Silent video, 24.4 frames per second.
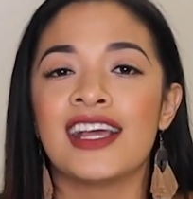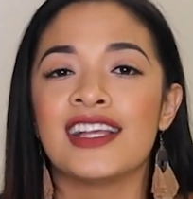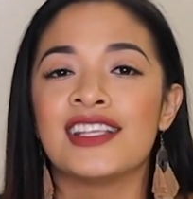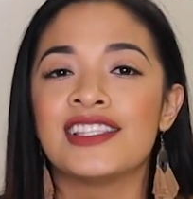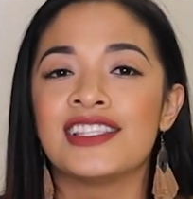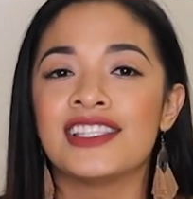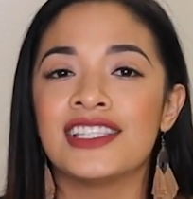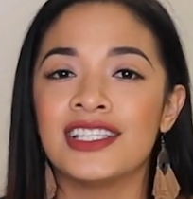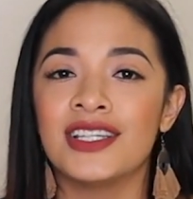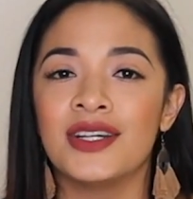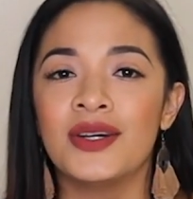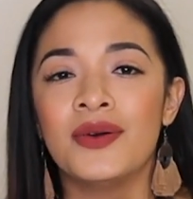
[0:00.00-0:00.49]

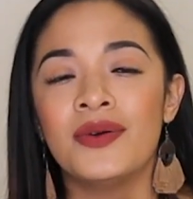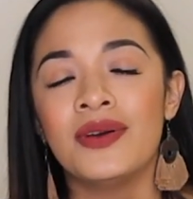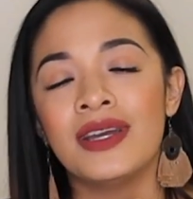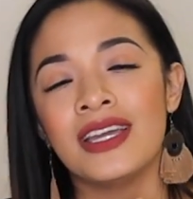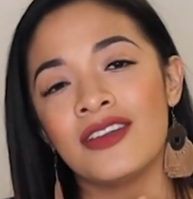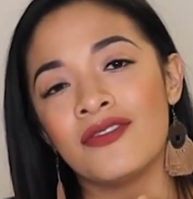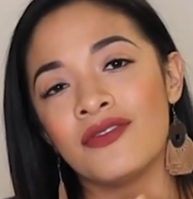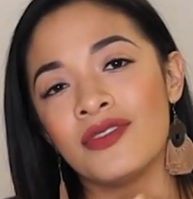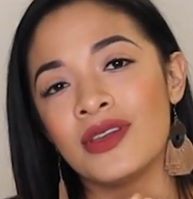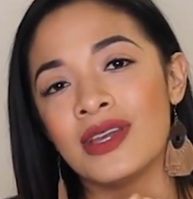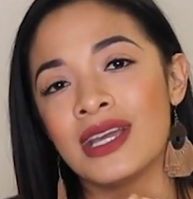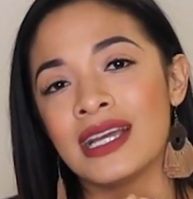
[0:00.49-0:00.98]
So
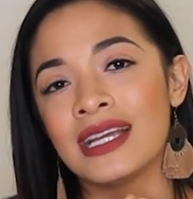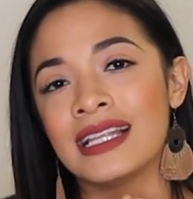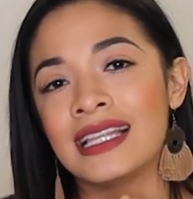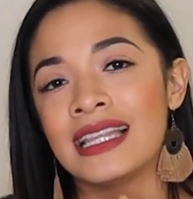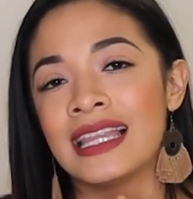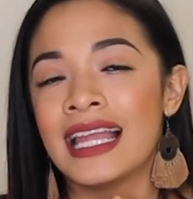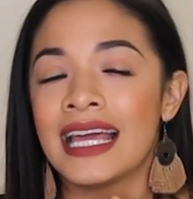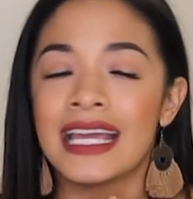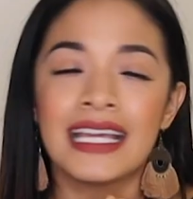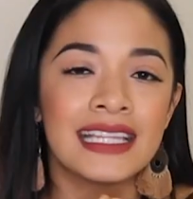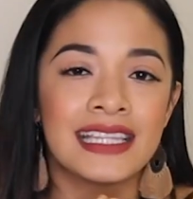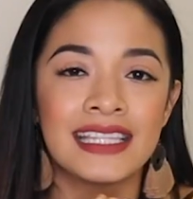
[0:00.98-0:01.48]
if you
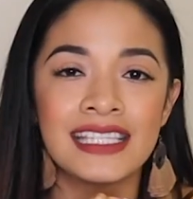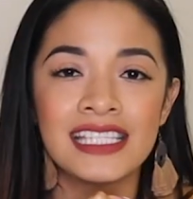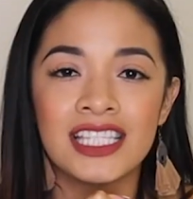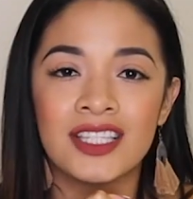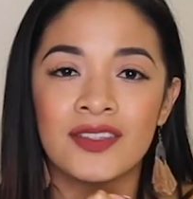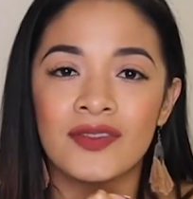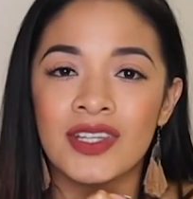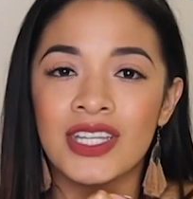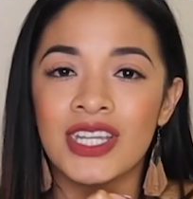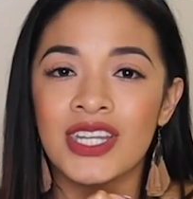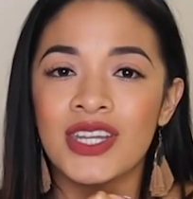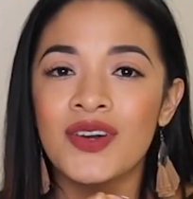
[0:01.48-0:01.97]
like this
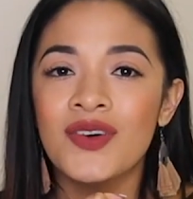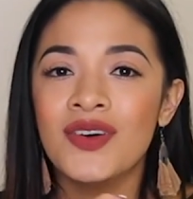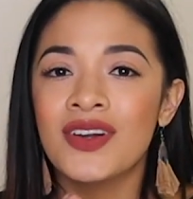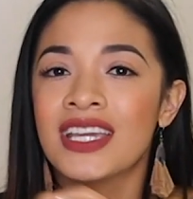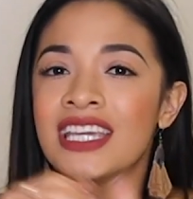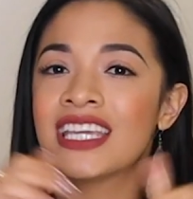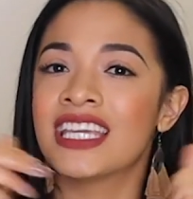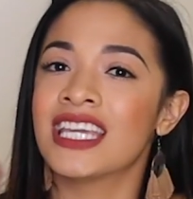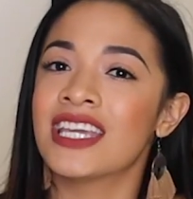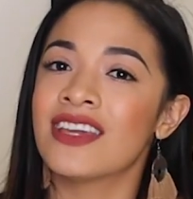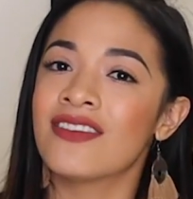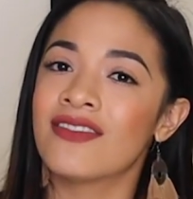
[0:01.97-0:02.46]
video,
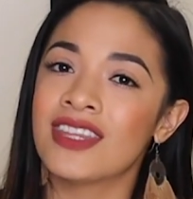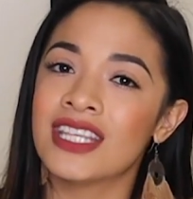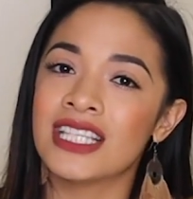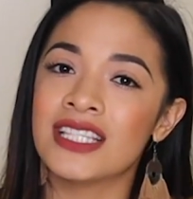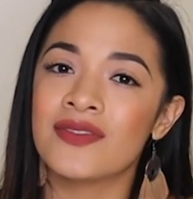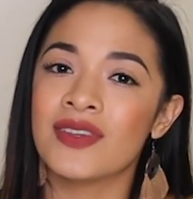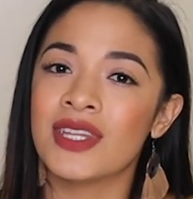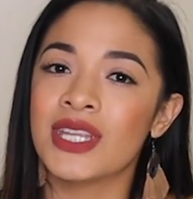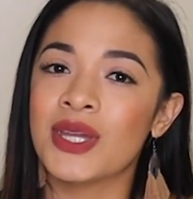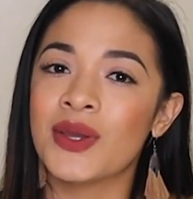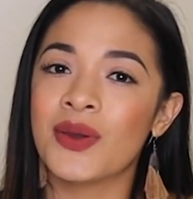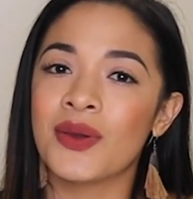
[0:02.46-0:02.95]
give this
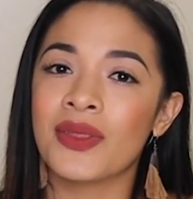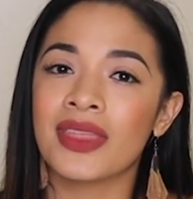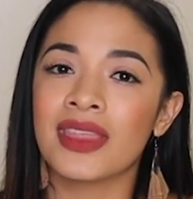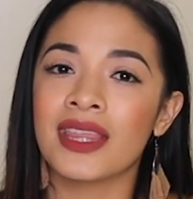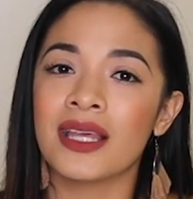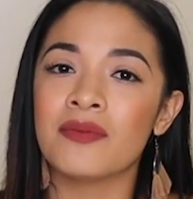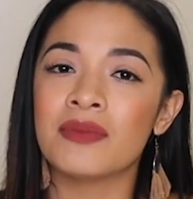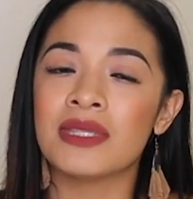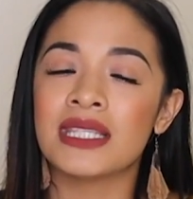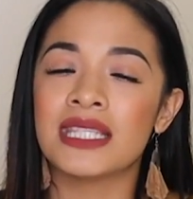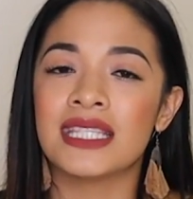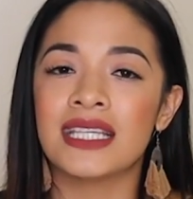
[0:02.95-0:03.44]
video a
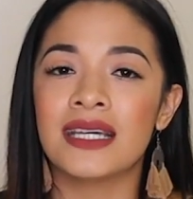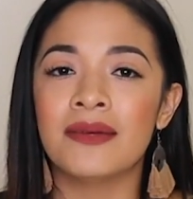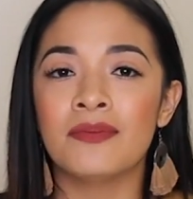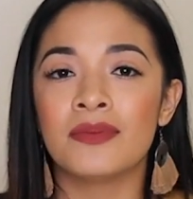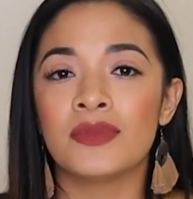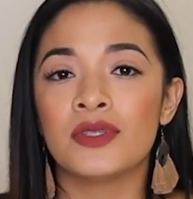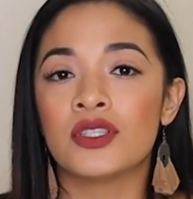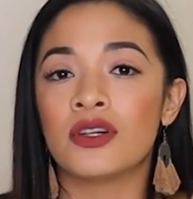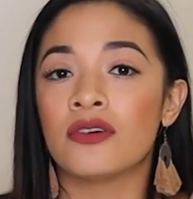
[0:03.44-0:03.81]
thumbs up.